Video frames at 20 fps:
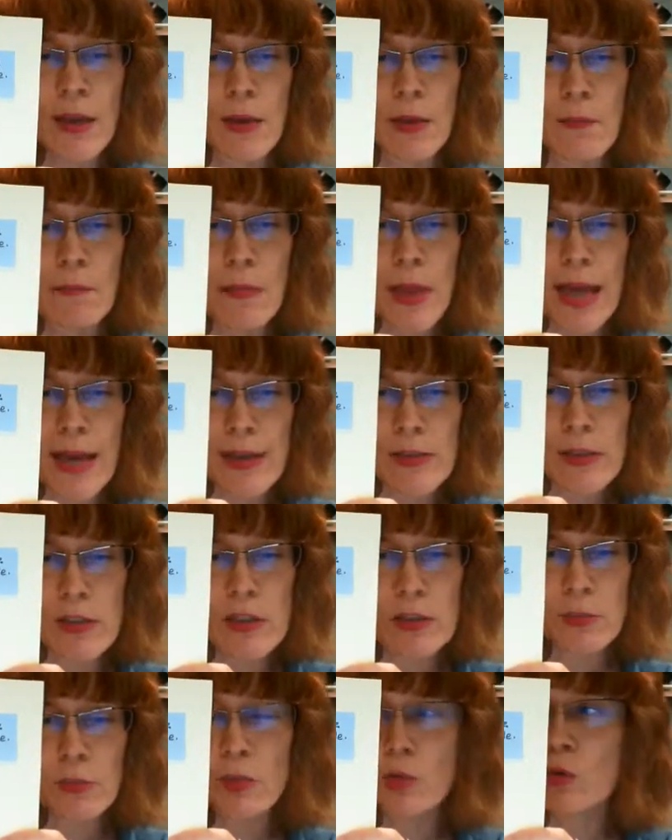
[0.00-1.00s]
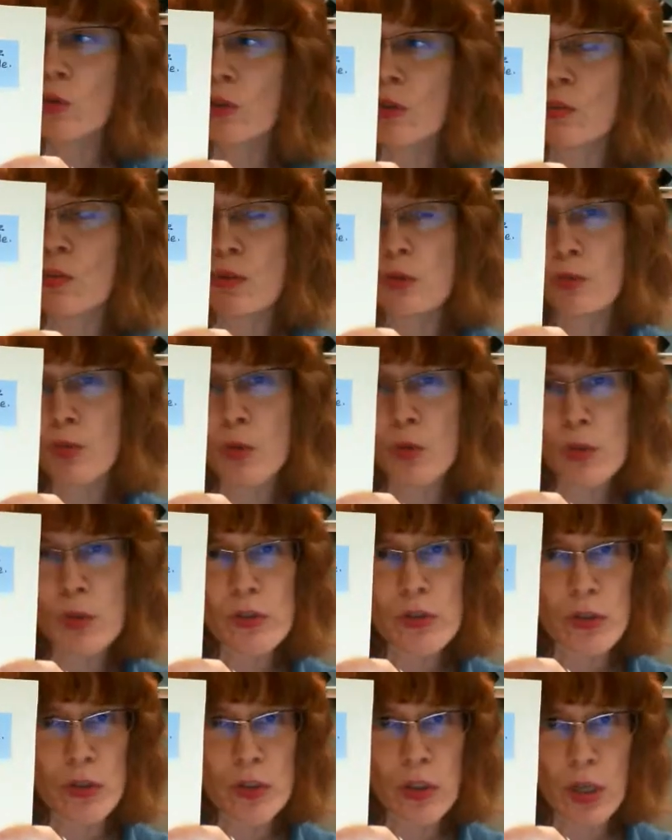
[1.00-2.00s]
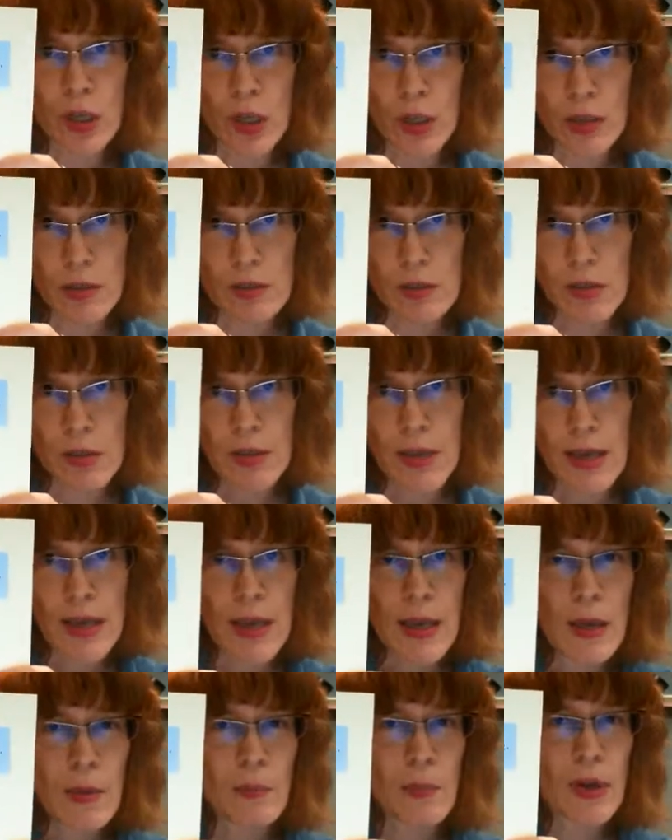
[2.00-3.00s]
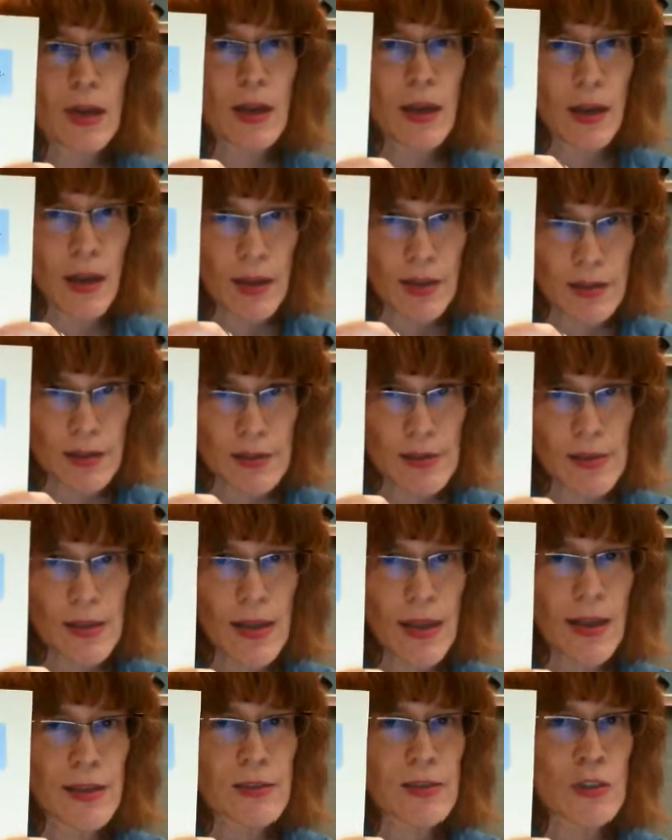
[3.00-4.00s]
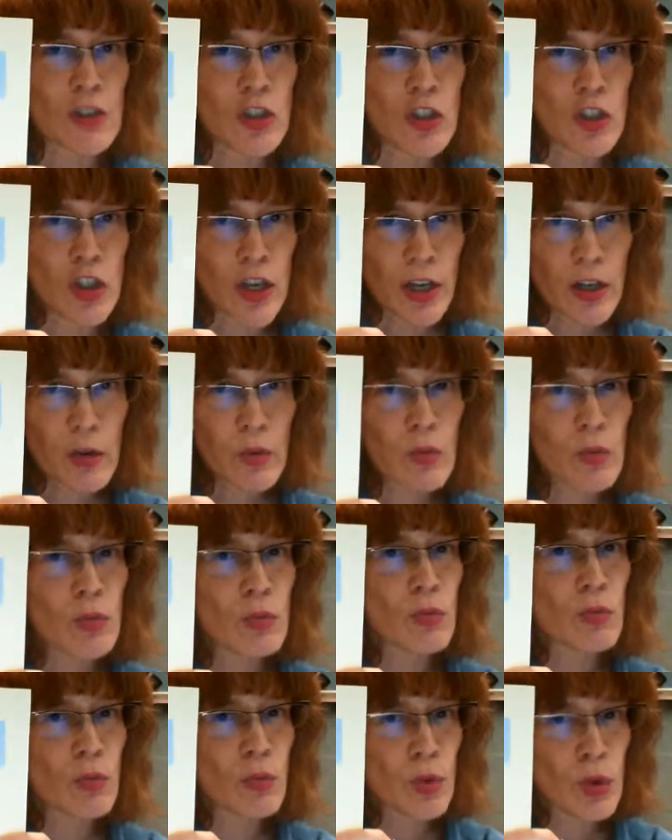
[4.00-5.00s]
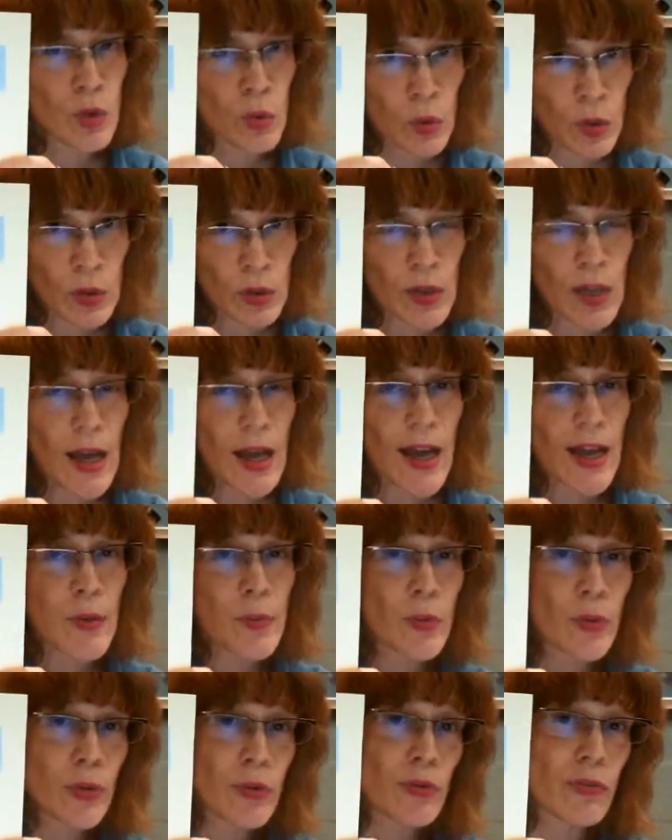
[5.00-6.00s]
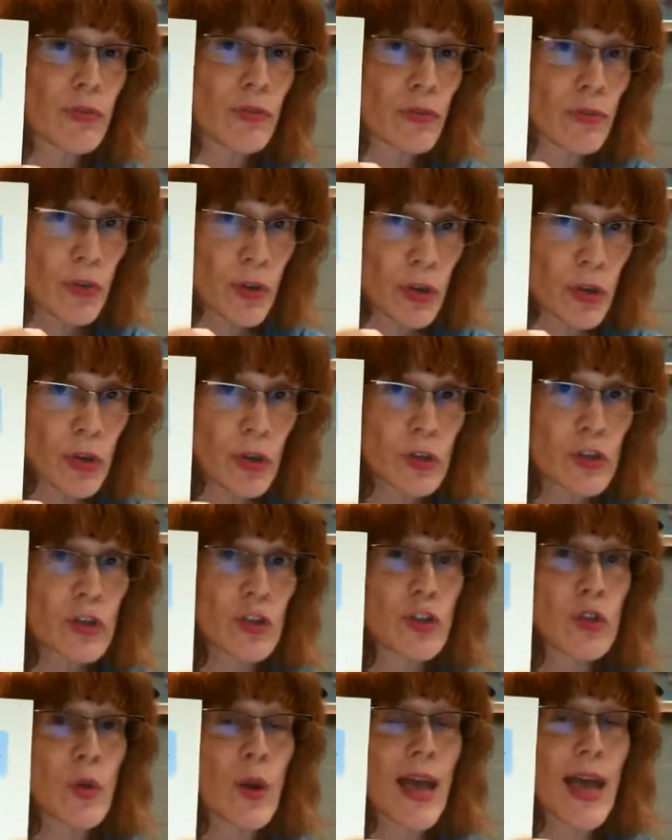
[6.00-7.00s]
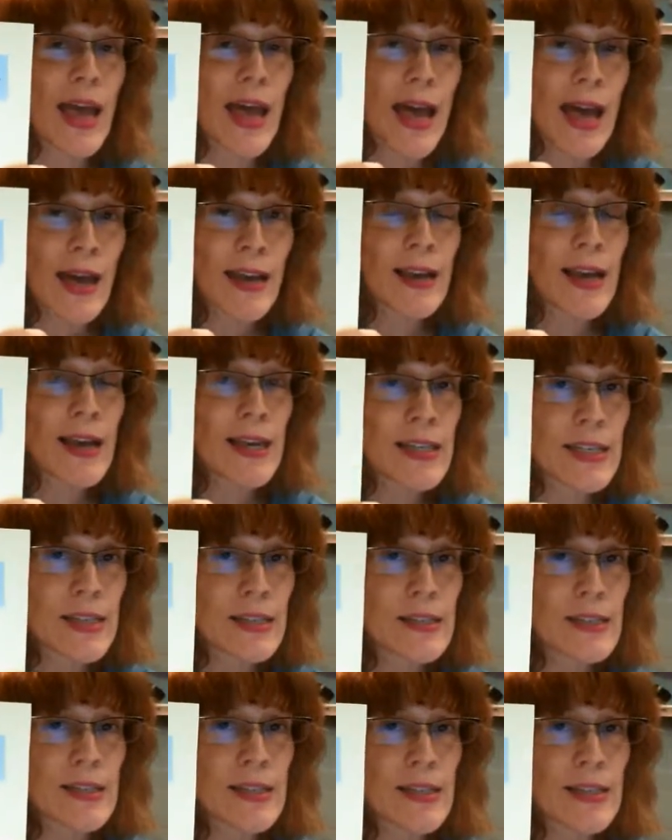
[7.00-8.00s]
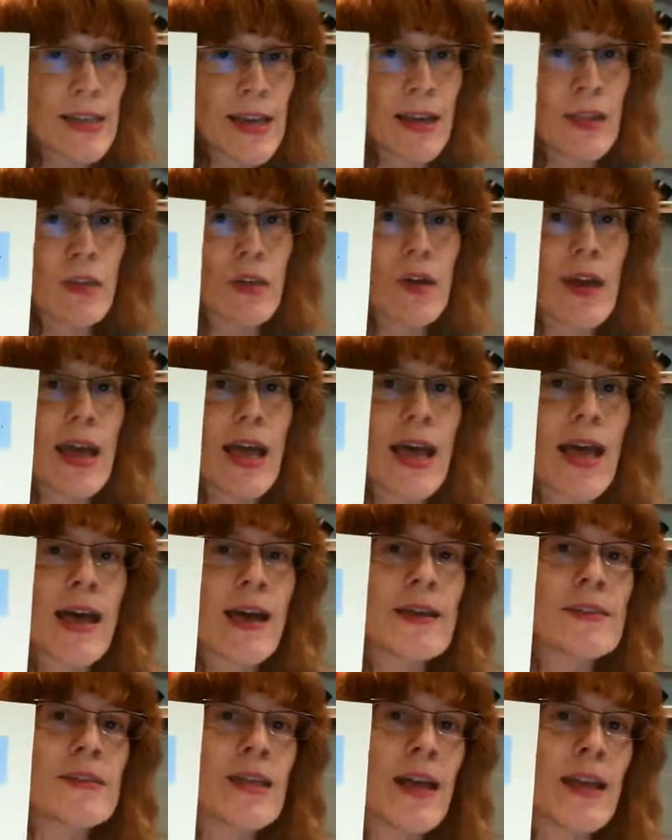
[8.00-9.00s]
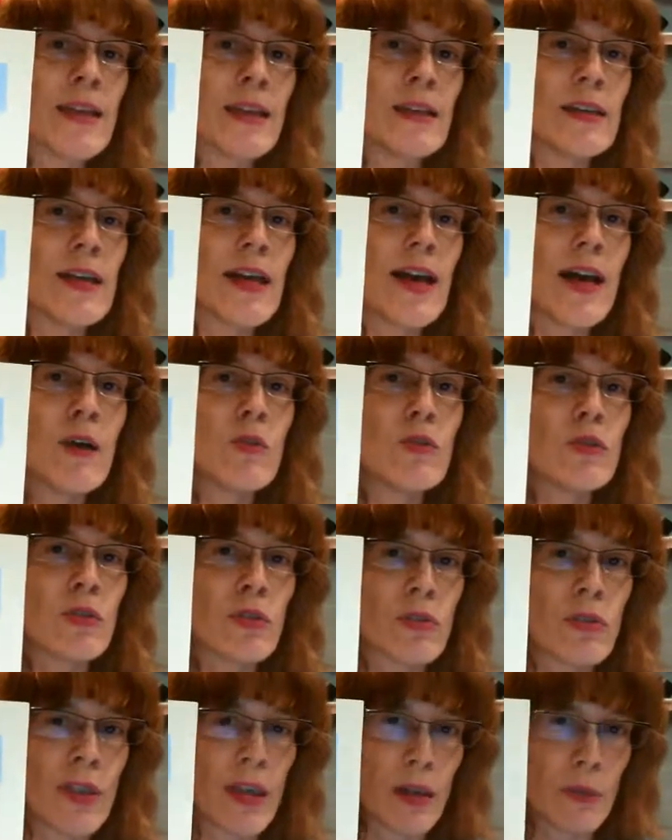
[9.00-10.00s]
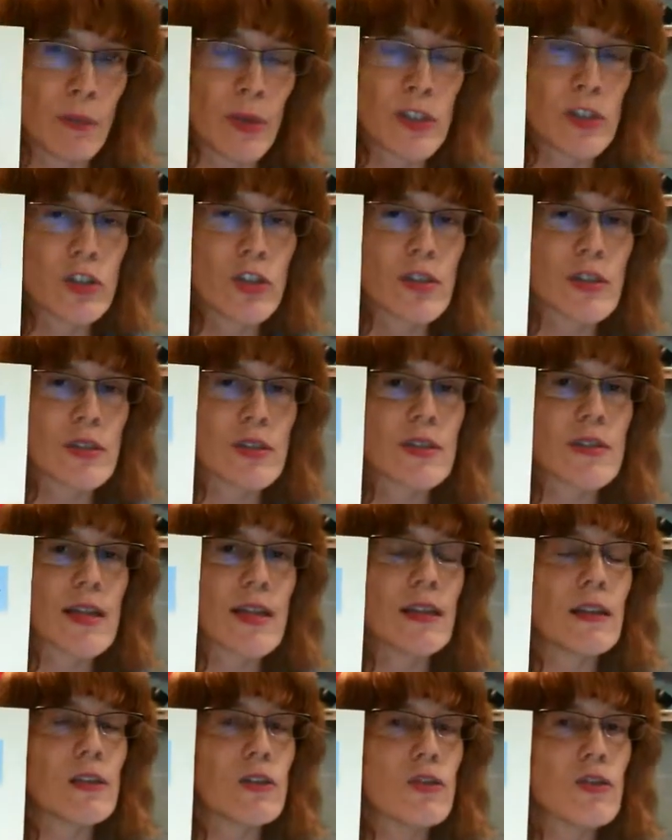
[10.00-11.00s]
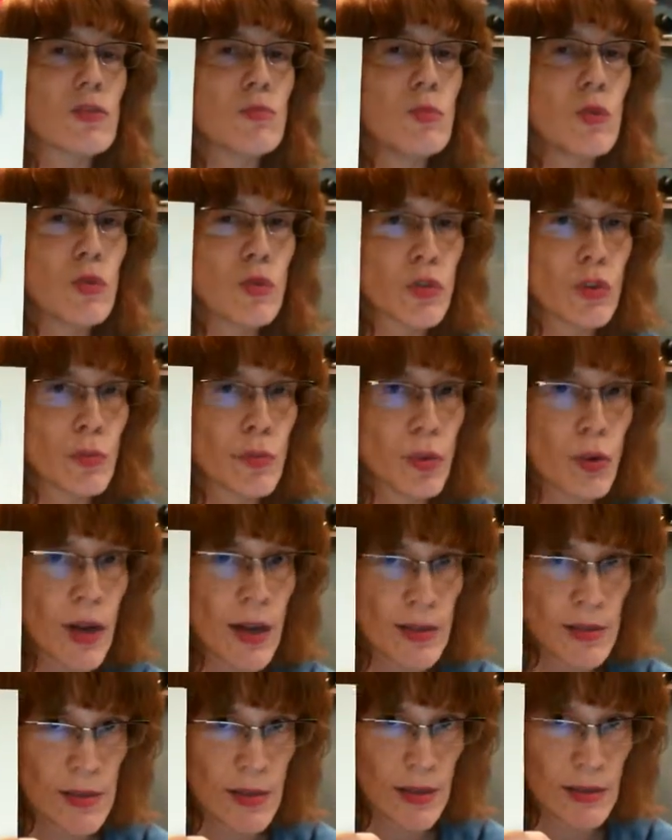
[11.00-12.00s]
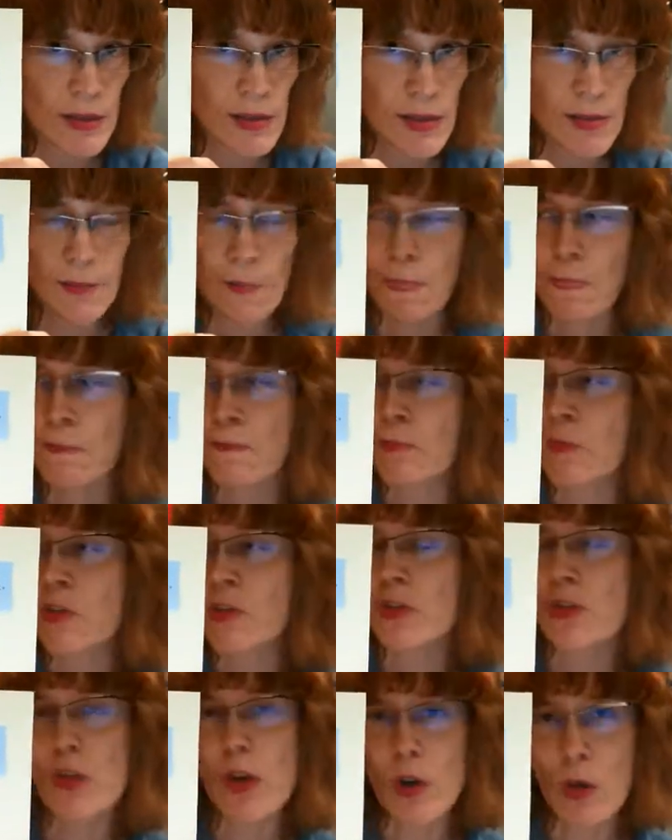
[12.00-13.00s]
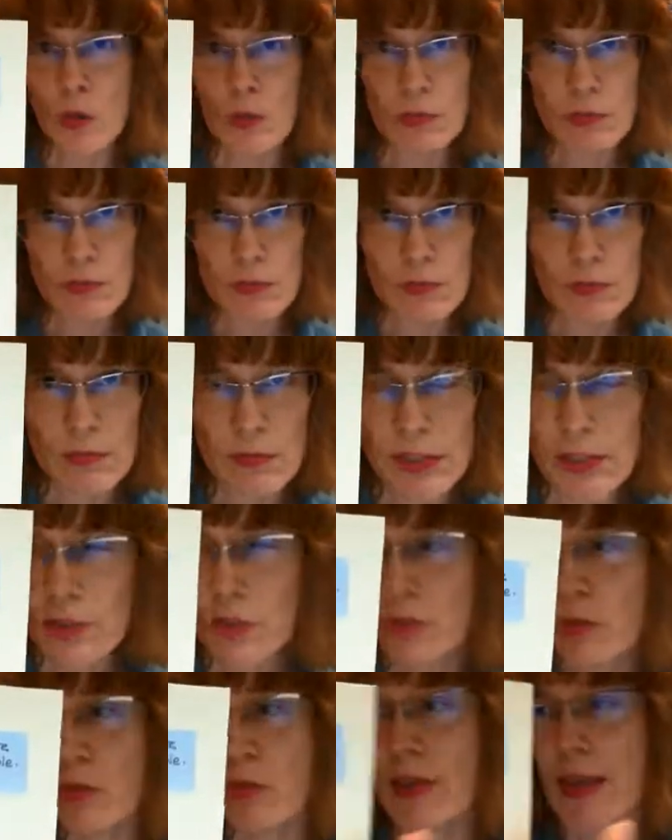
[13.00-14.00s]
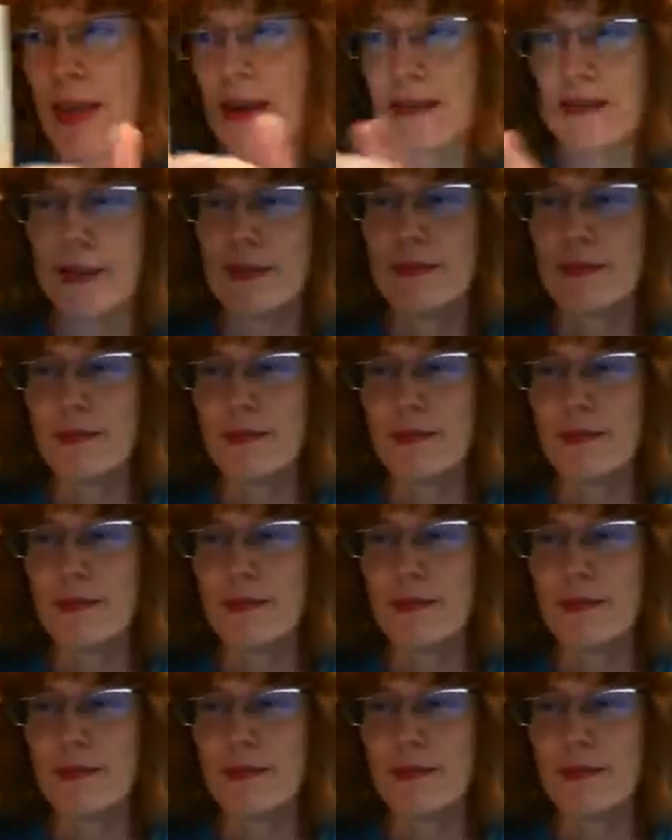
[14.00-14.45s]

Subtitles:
Max is a poodle with poodles are dogs because, as a general rule, I prefer to add ideas together as I encounter them. It's just a slightly smoother process. So let's do that.